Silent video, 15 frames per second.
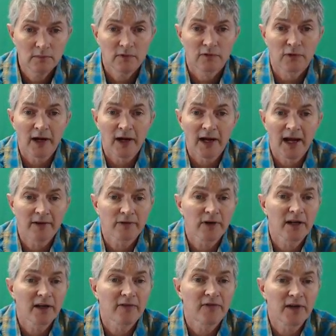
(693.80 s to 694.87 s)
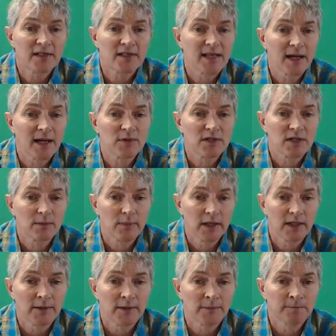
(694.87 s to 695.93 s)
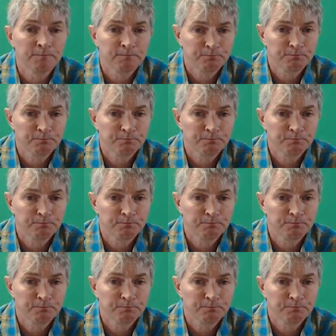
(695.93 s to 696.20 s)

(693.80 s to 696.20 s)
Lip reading: for every offense that was committed,